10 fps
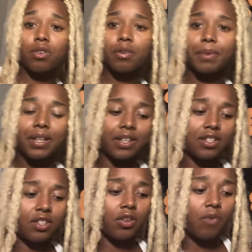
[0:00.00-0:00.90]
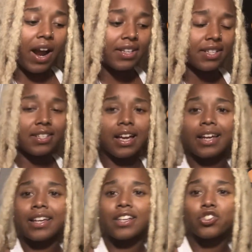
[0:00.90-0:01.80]
because your rising sign
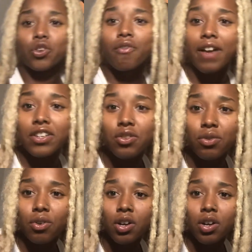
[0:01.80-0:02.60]
is your vessel,